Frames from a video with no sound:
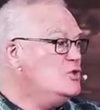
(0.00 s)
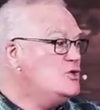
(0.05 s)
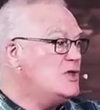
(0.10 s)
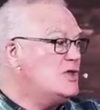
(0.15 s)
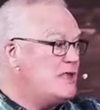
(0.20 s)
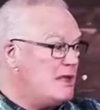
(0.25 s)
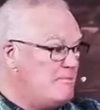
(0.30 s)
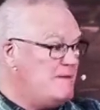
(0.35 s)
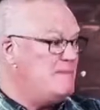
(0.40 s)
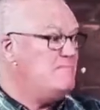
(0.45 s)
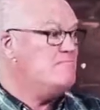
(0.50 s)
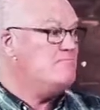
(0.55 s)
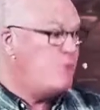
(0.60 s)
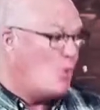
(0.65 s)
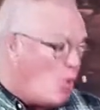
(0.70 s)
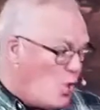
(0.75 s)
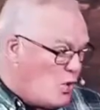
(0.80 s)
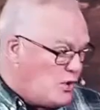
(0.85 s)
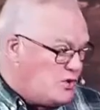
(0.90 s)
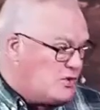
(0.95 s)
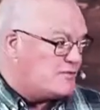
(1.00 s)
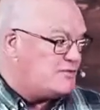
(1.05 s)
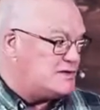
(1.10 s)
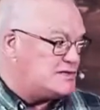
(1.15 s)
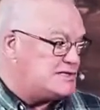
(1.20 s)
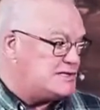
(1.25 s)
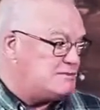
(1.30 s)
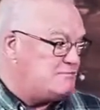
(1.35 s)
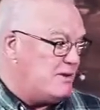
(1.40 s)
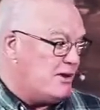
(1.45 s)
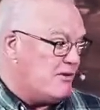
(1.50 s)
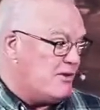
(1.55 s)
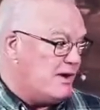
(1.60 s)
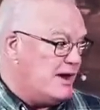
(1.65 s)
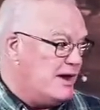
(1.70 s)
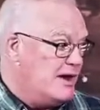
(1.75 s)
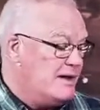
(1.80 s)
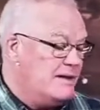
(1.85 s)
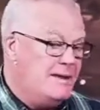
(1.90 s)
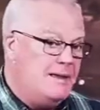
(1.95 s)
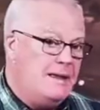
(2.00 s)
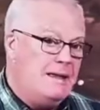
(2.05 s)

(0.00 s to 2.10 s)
that they'd been born of the Spirit,